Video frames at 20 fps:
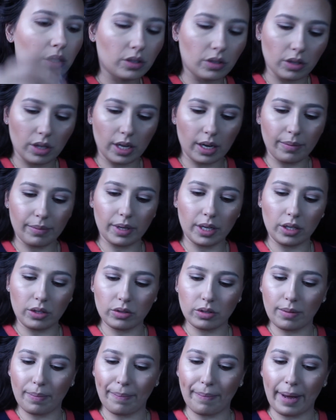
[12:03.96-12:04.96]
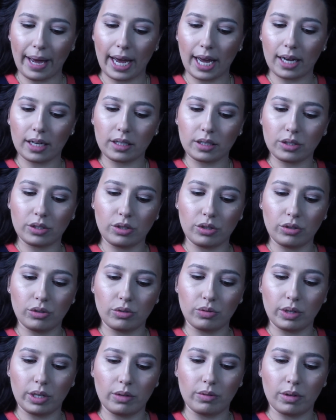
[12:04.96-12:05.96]
So then I'm going to use a MAC
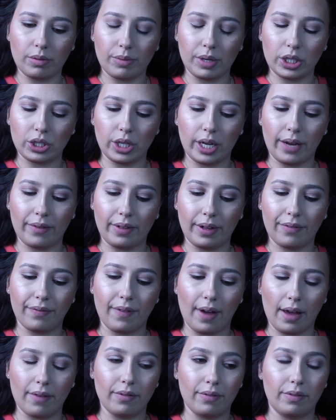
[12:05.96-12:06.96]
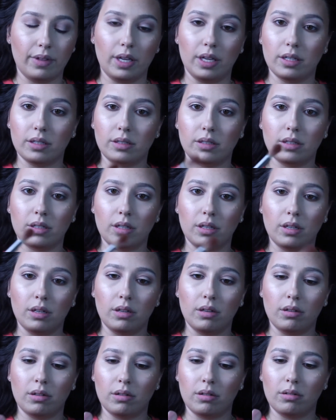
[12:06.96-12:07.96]
221 brush. I have like 5 of these.
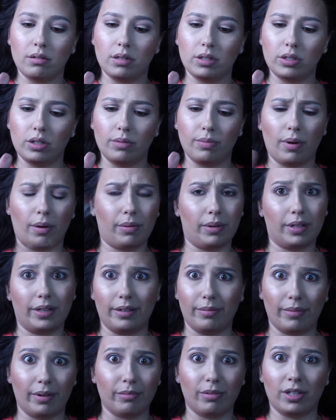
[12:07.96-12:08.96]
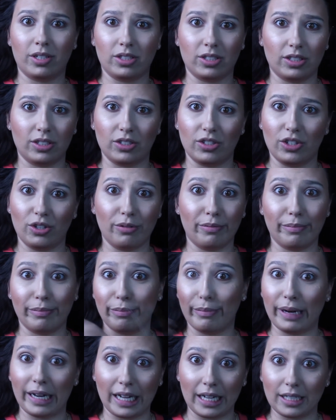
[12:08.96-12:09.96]
I should probably clean my brushes too,
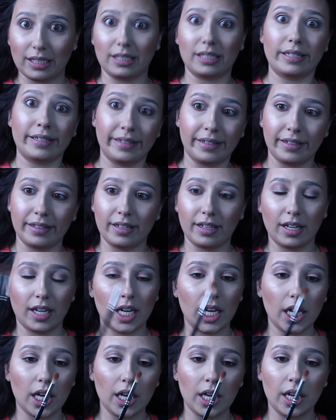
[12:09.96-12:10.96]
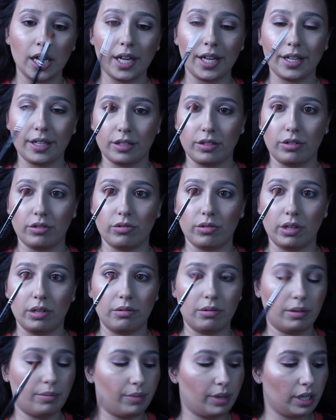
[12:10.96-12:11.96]
but
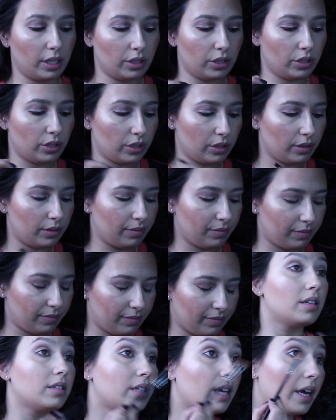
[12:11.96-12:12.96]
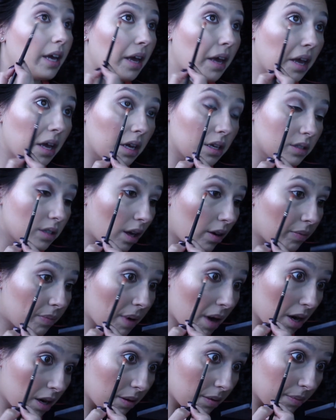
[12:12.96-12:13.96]
221 brush. Taking soft
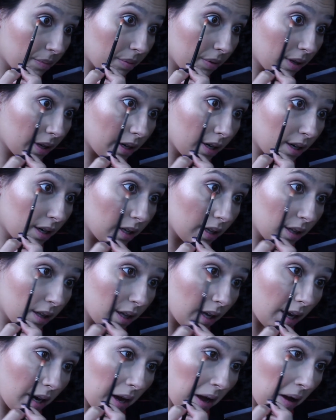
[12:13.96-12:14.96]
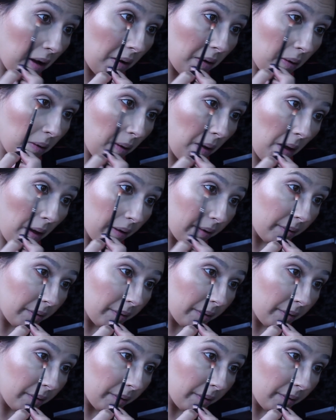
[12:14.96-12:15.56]
brown and blending that out.